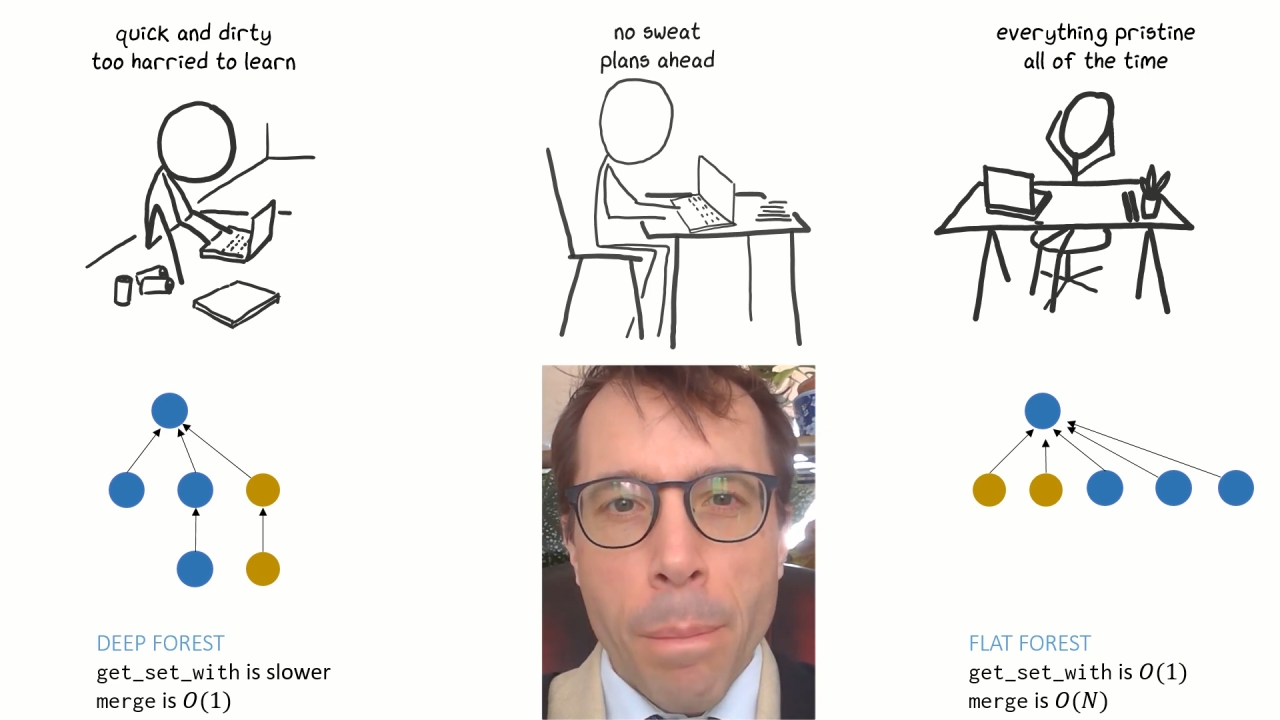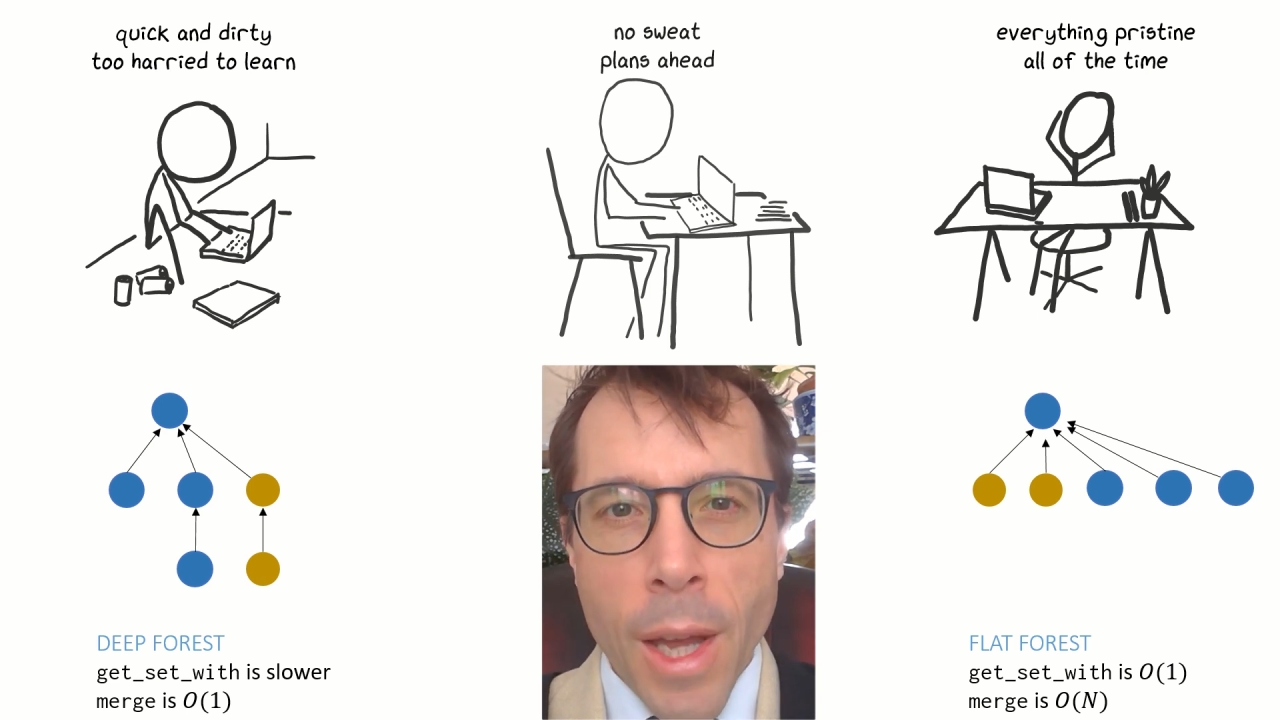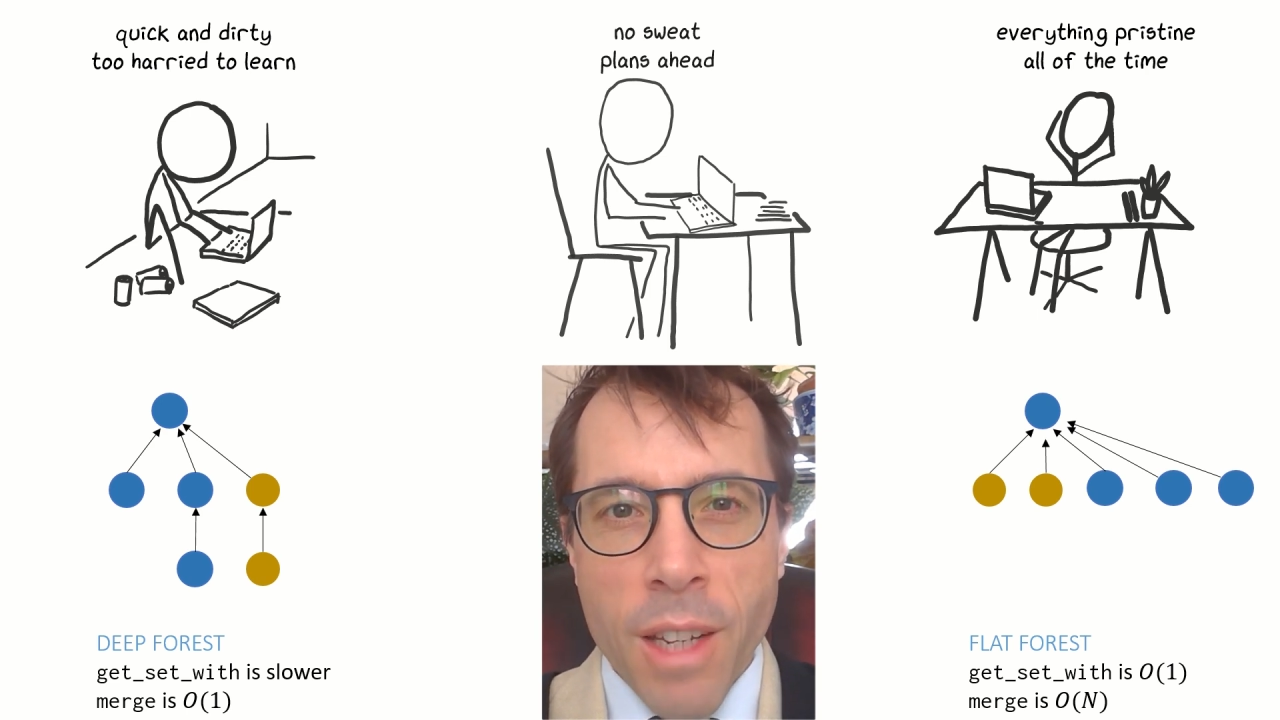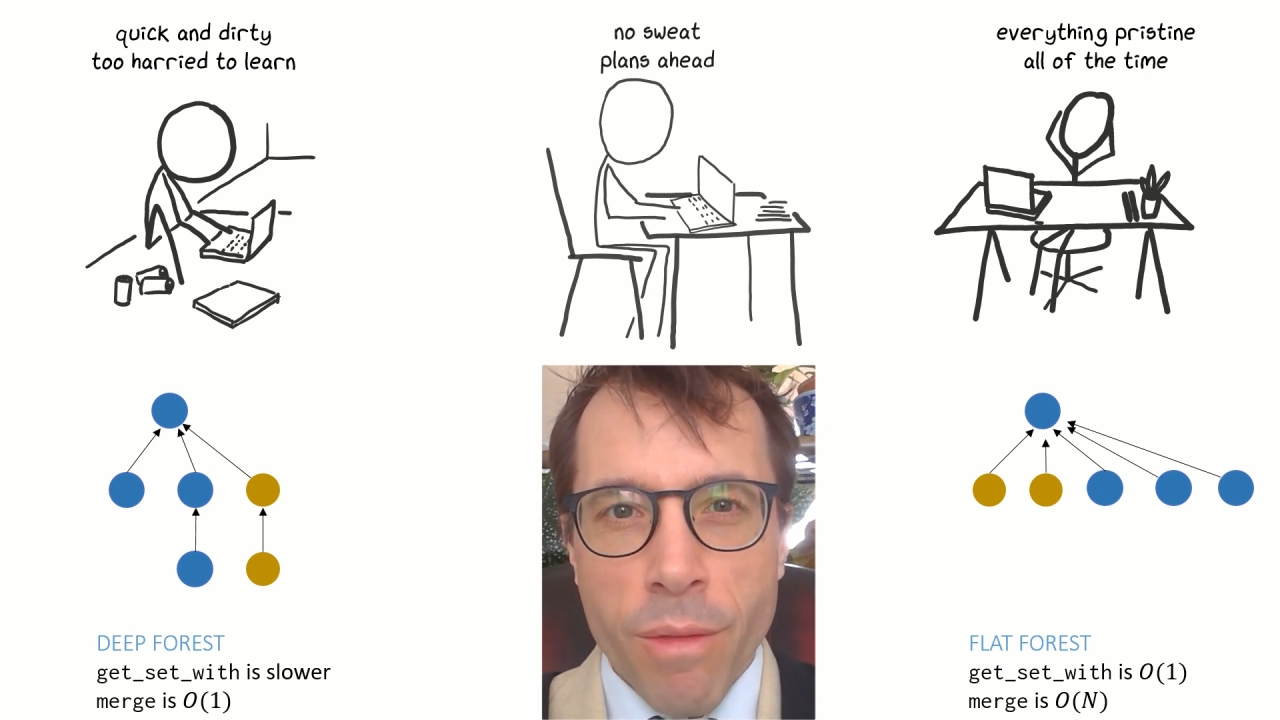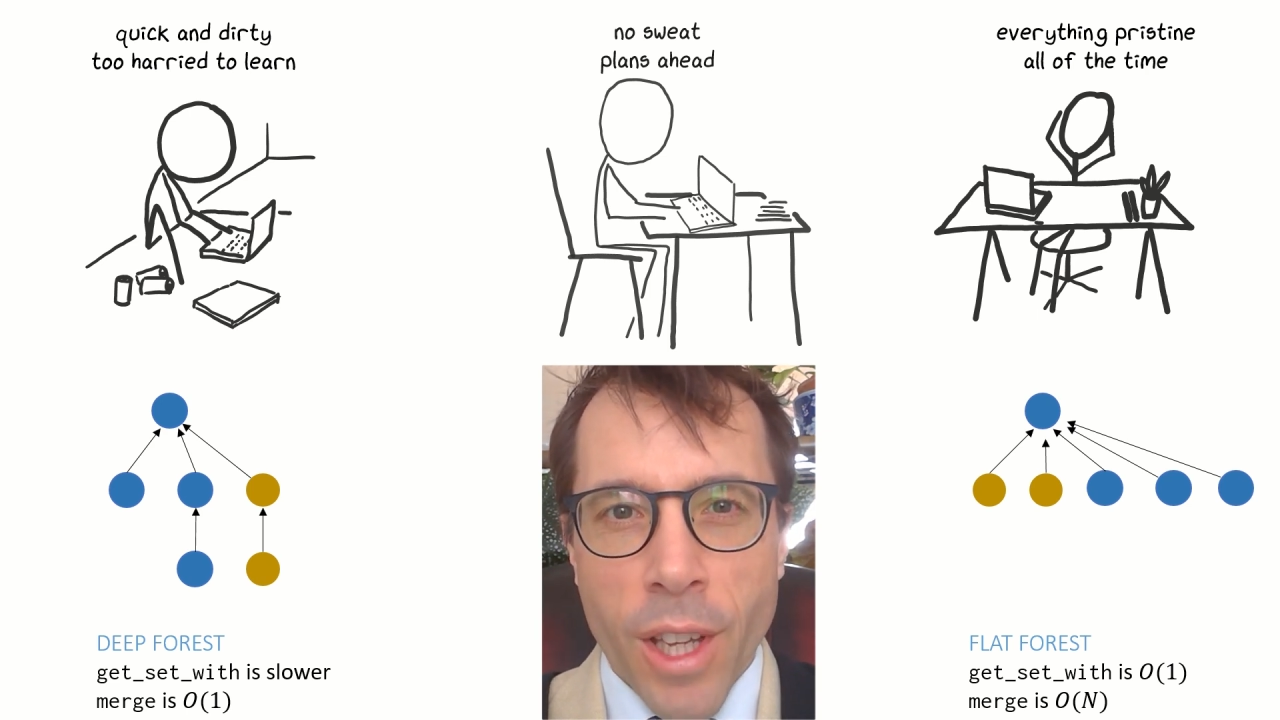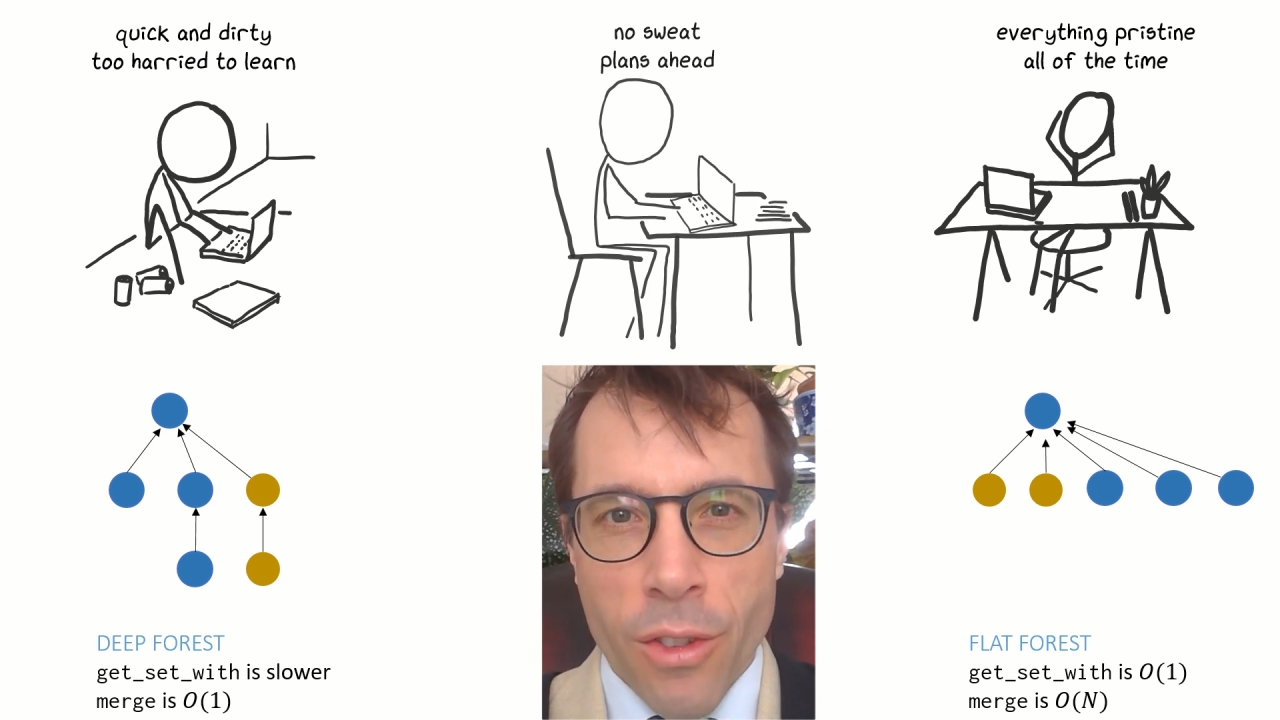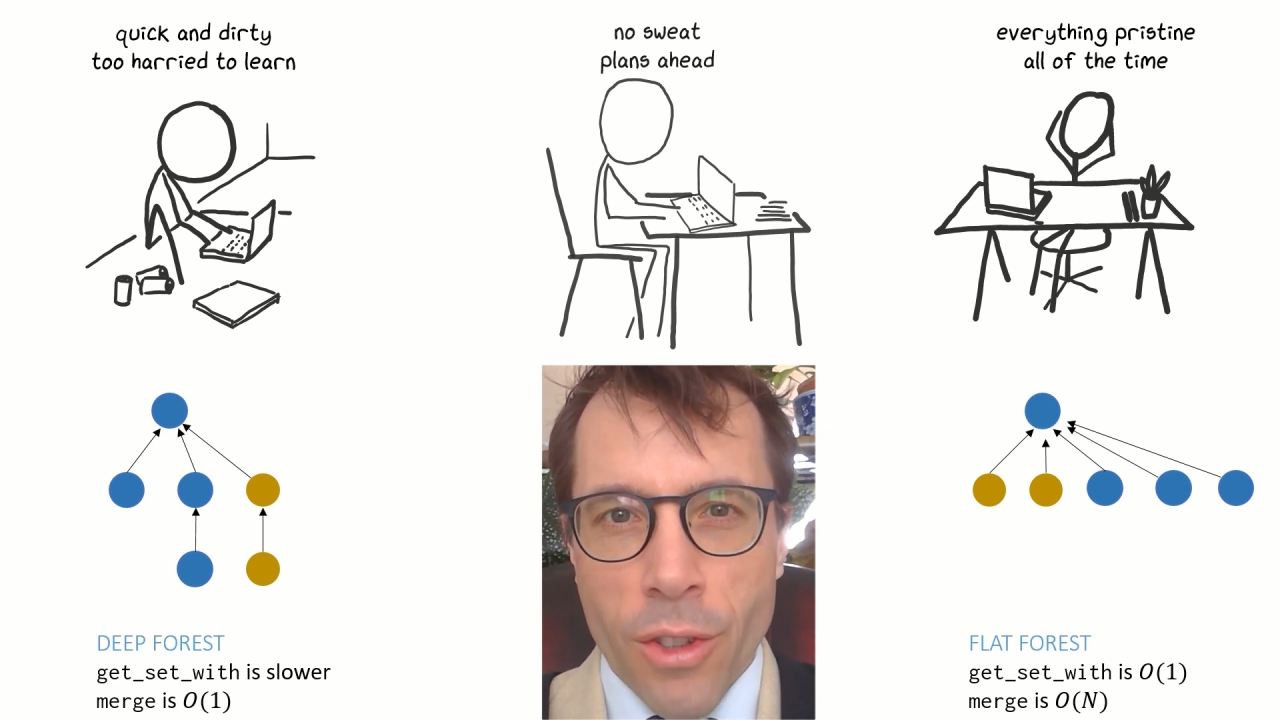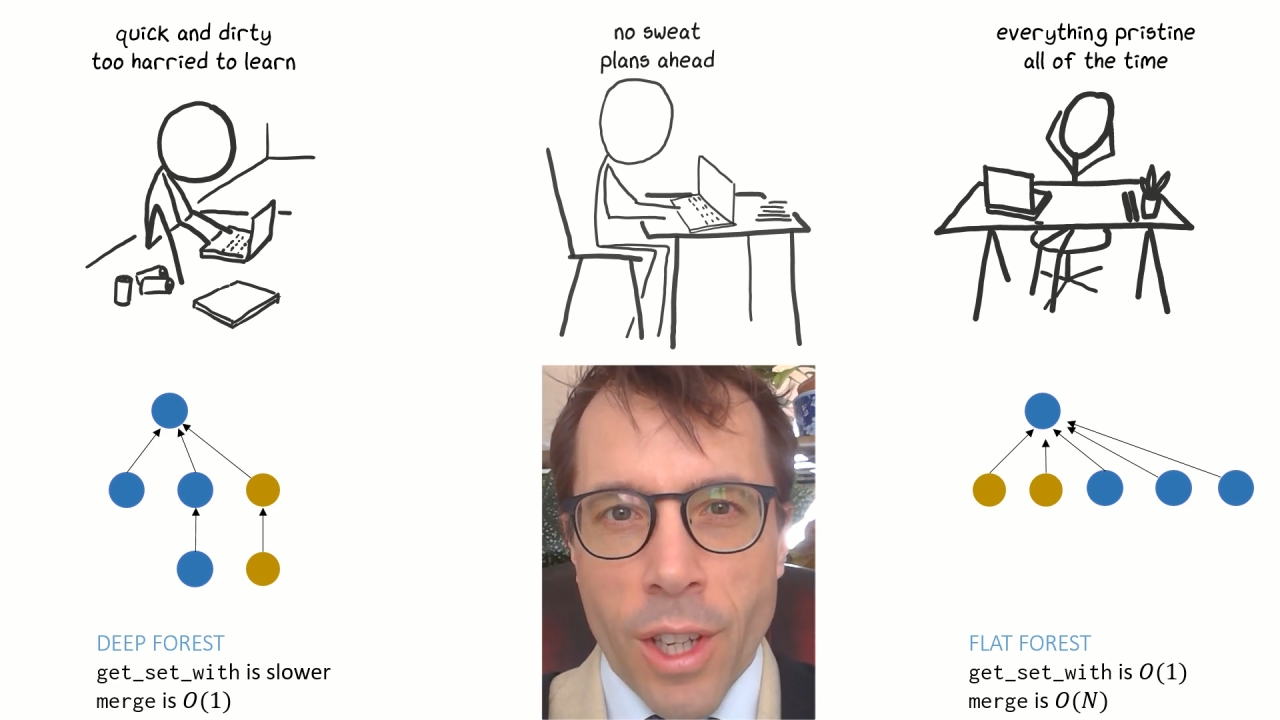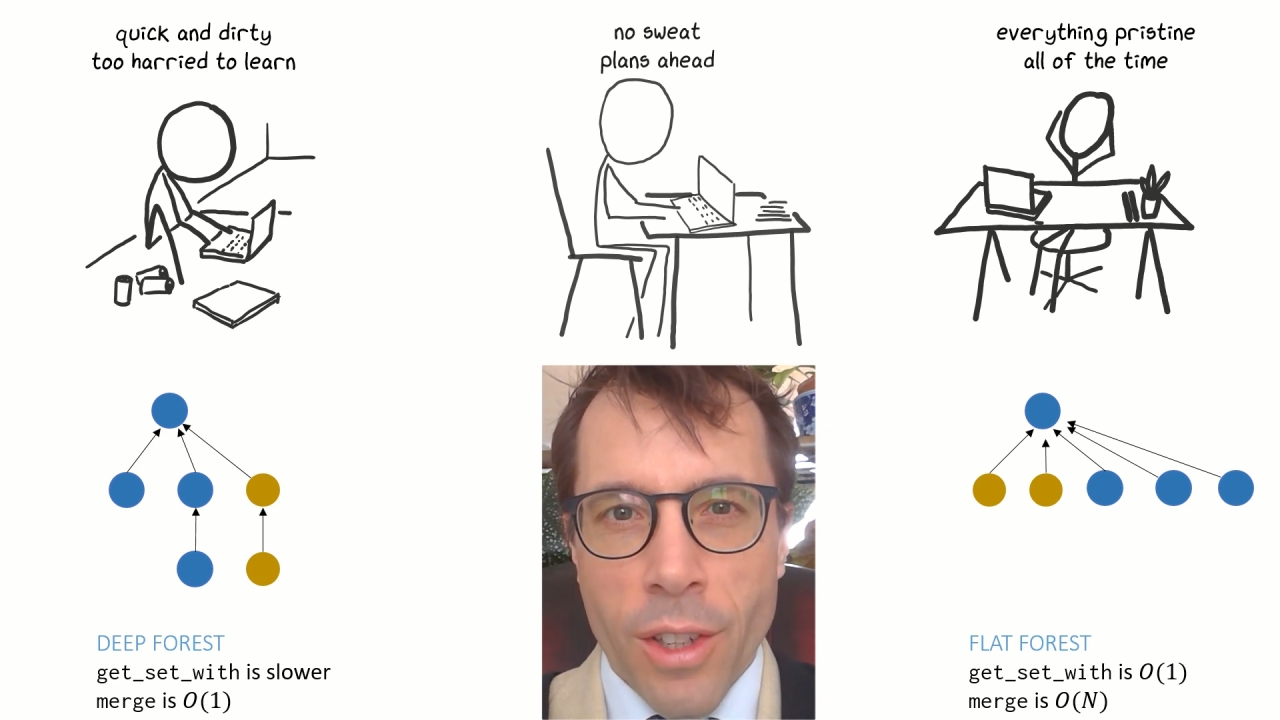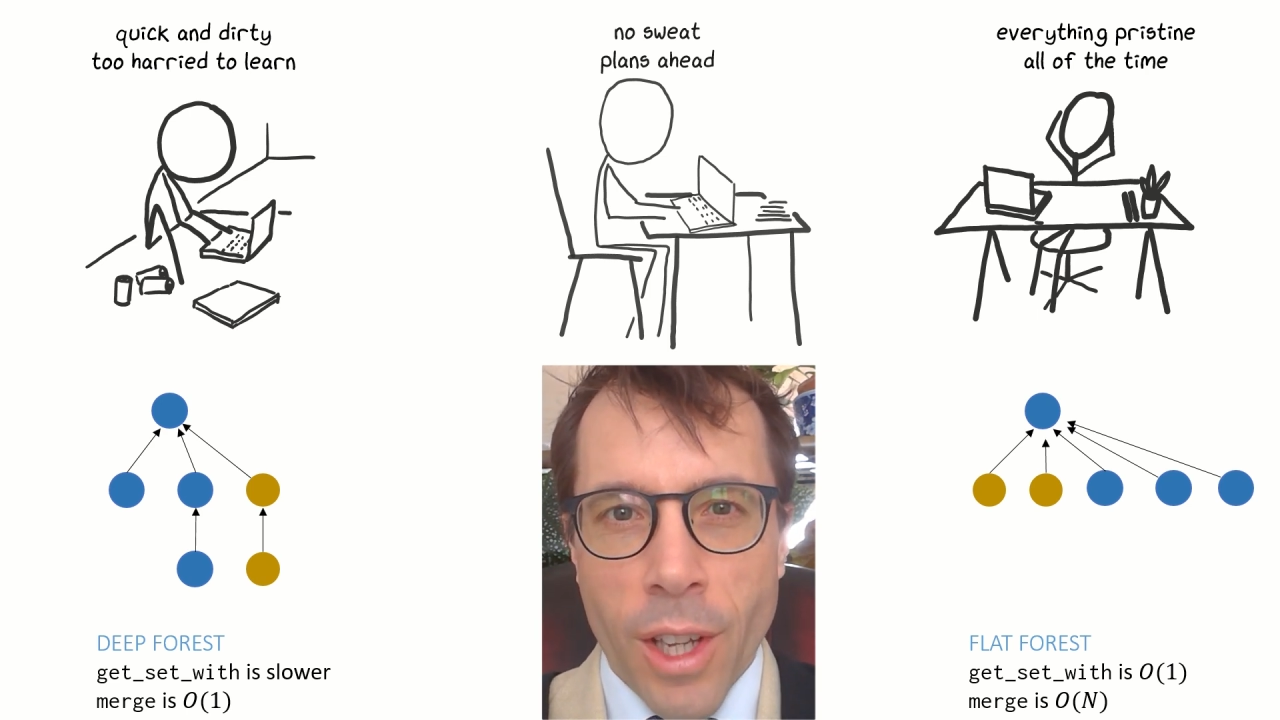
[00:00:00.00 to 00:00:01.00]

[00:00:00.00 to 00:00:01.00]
manifest it